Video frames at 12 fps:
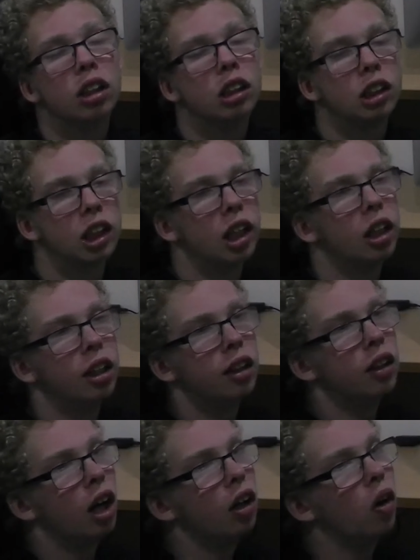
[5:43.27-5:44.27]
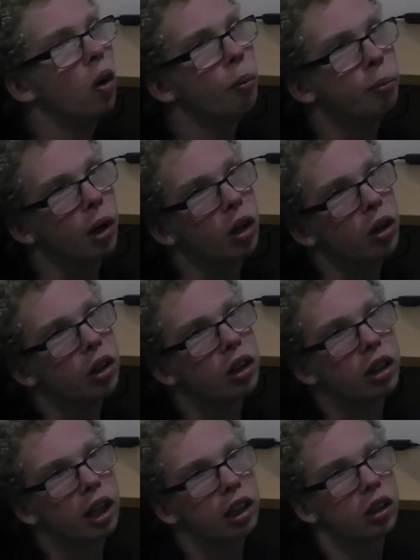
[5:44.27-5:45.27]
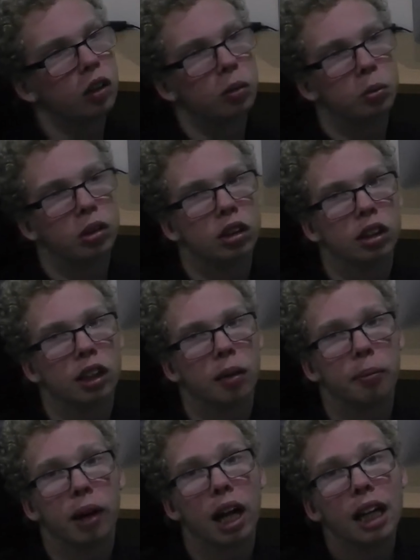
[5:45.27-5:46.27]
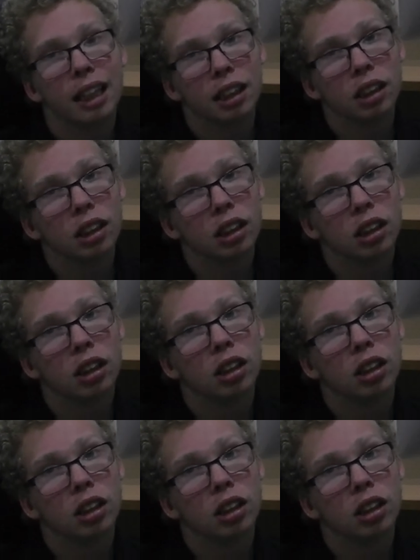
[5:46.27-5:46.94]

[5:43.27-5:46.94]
So I got both that the computer can manage.